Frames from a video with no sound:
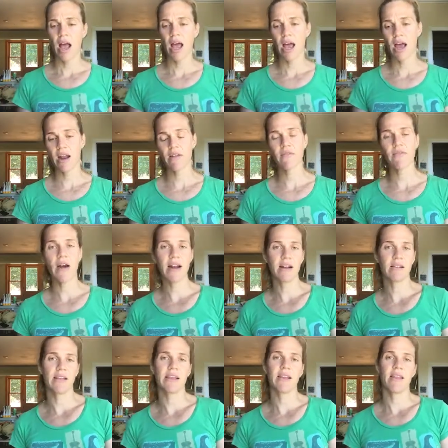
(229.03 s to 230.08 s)
and
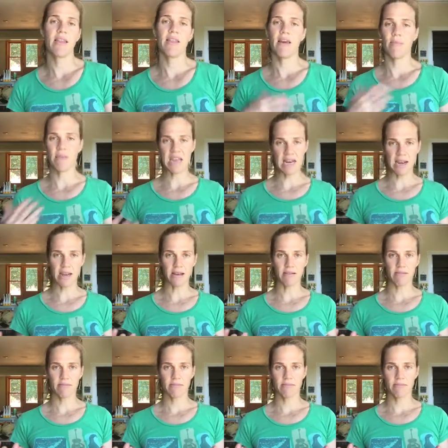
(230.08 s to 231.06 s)
finally them eating.